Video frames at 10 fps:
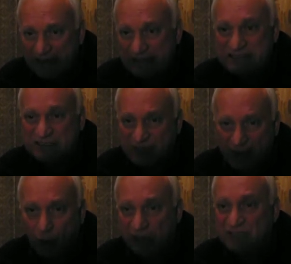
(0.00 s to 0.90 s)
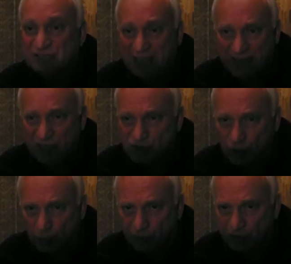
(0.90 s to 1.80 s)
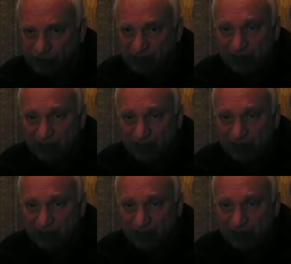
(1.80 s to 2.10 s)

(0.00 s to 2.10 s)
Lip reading: its tiny shoulders.